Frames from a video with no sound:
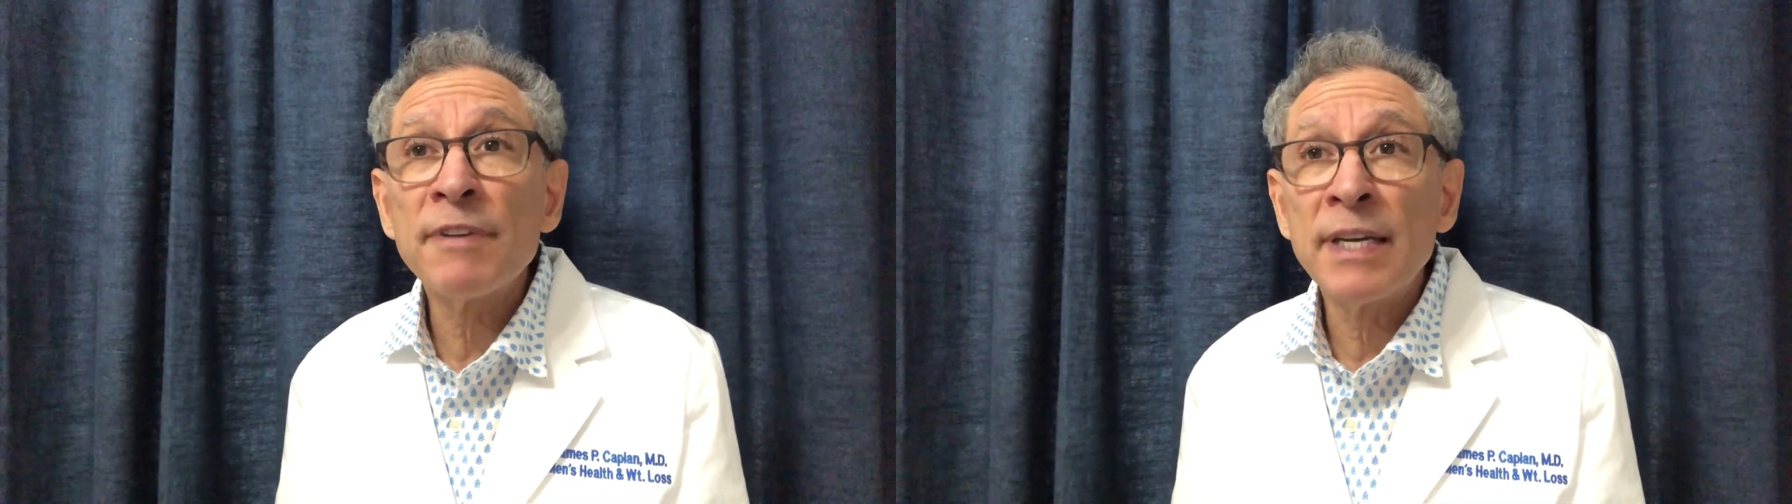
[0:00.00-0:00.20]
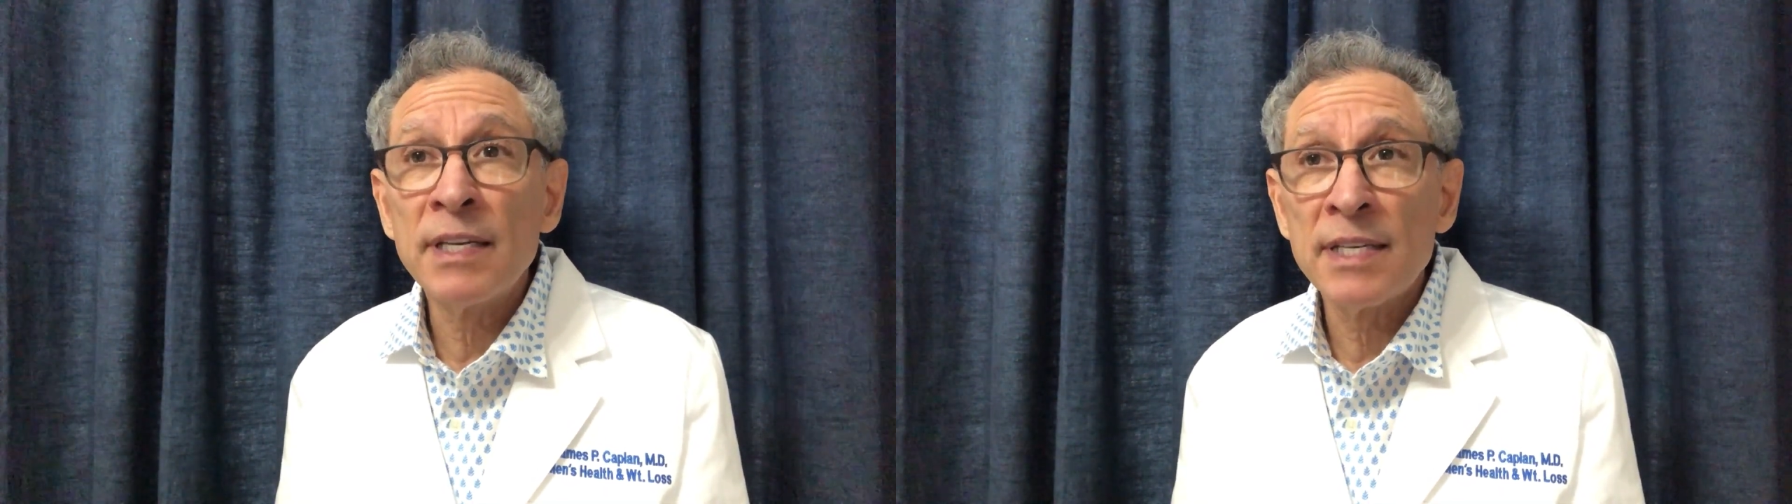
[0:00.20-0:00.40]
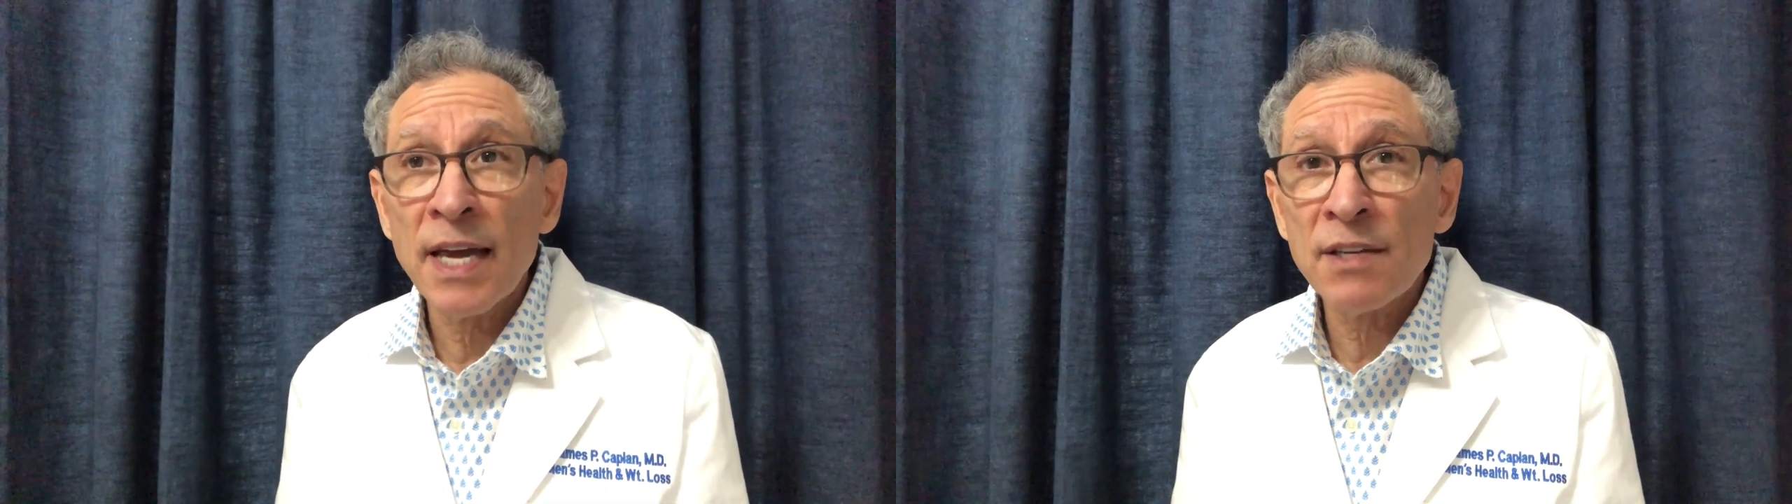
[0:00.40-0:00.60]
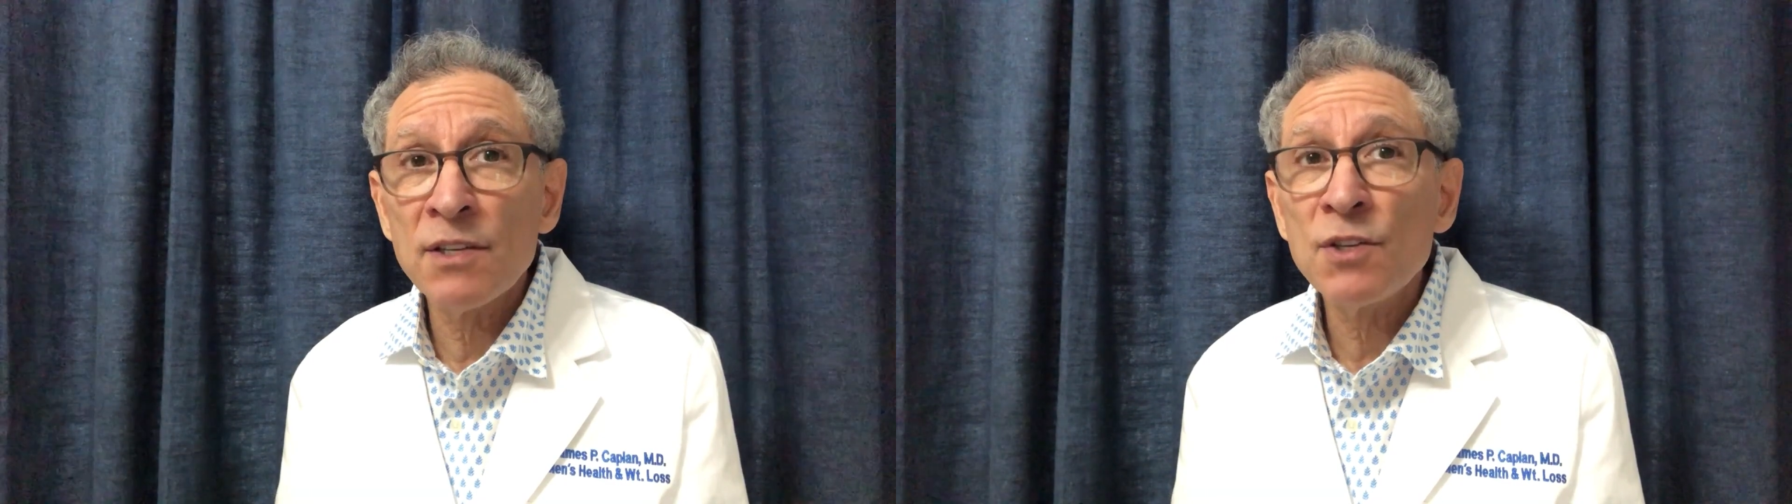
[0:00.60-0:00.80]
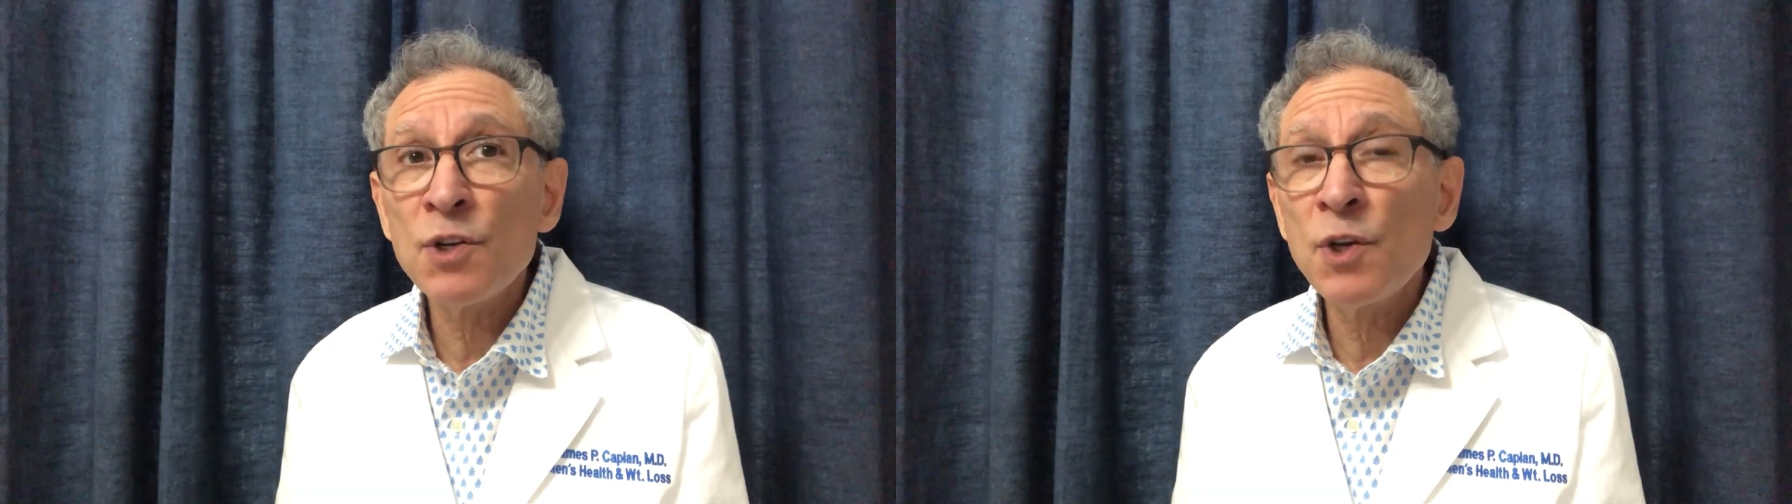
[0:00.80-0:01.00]
in
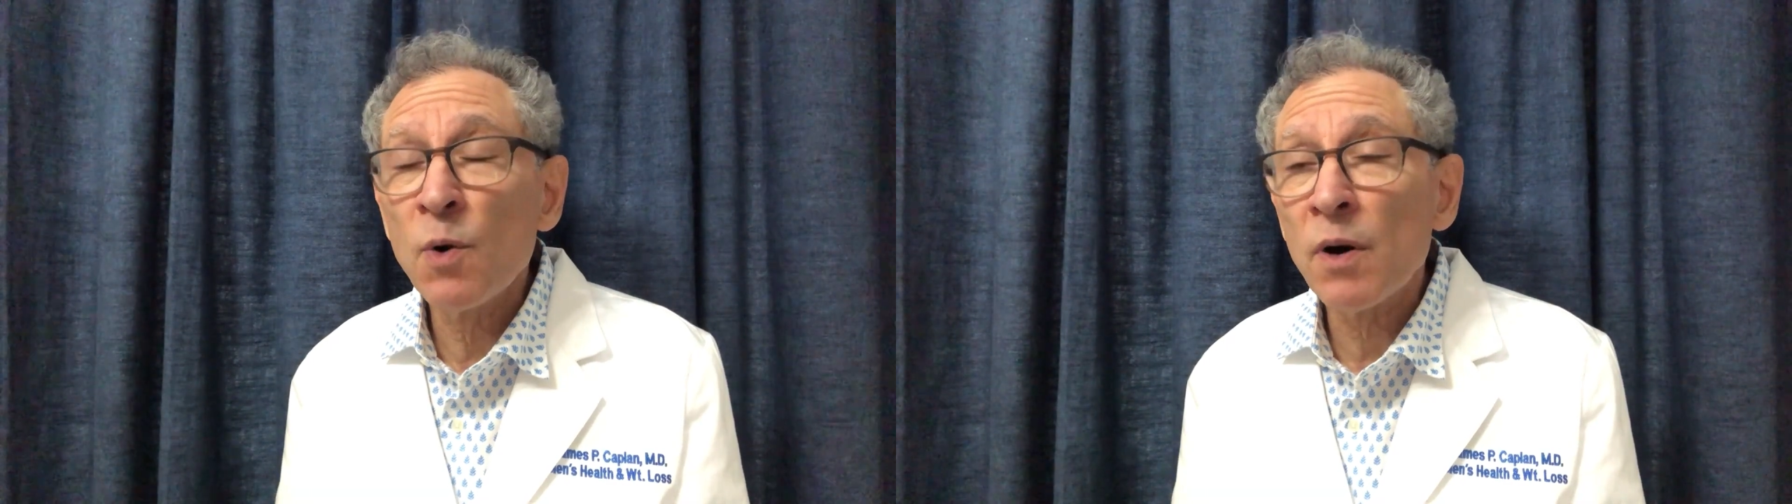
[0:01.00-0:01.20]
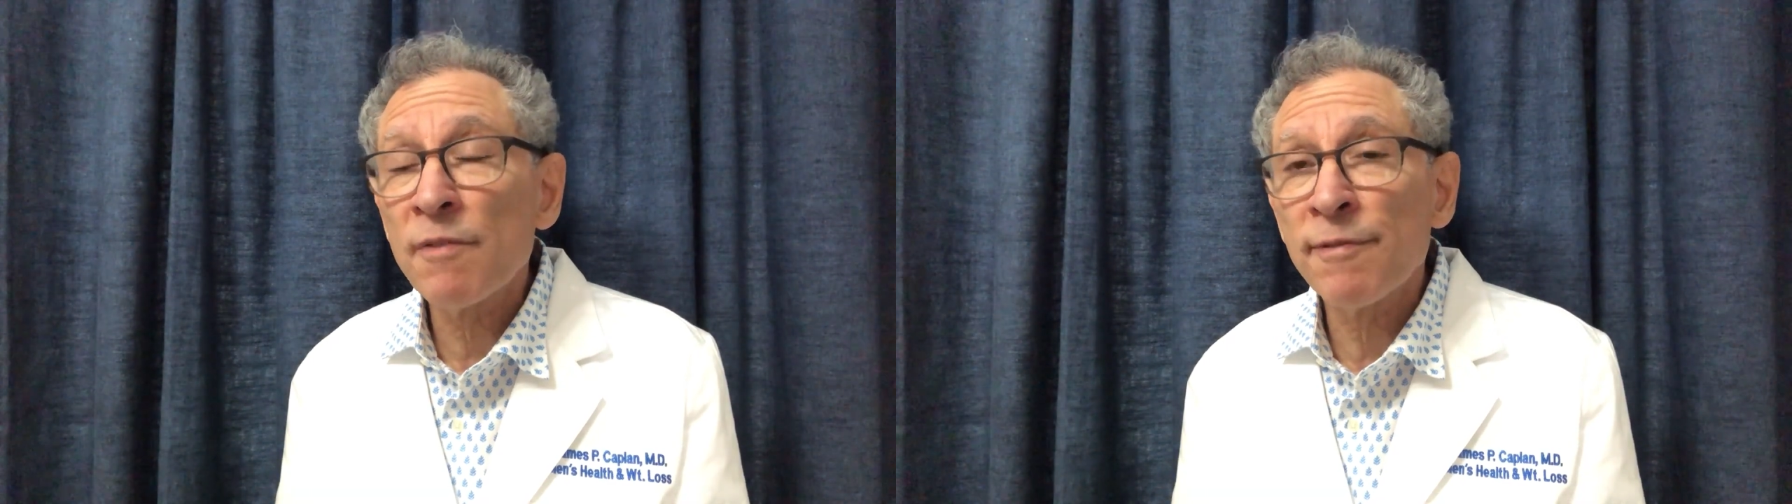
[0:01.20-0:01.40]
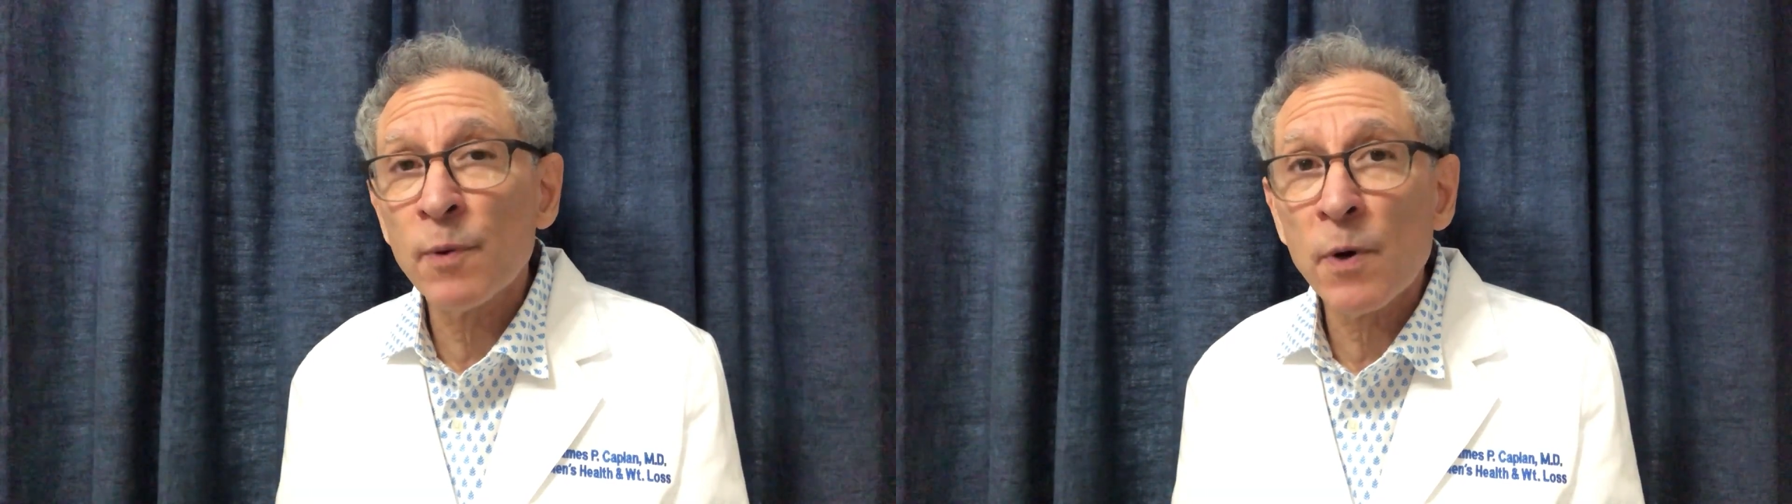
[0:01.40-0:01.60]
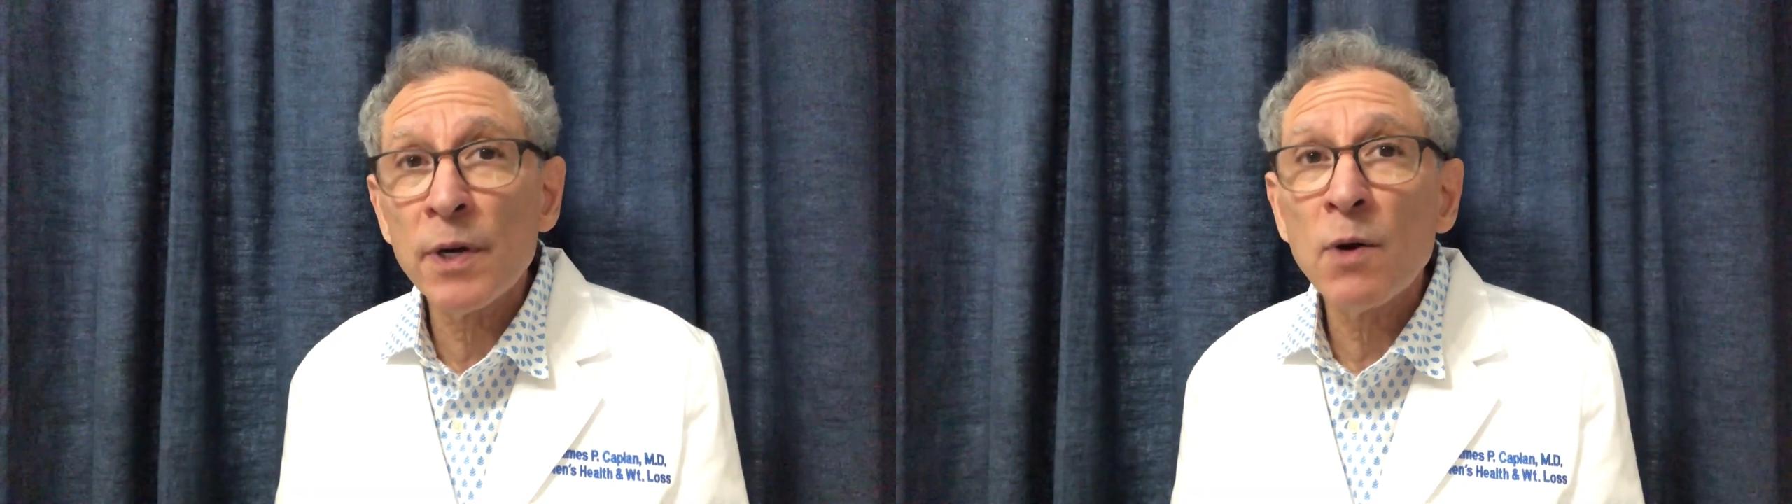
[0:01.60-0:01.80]
Texas, New York, Florida,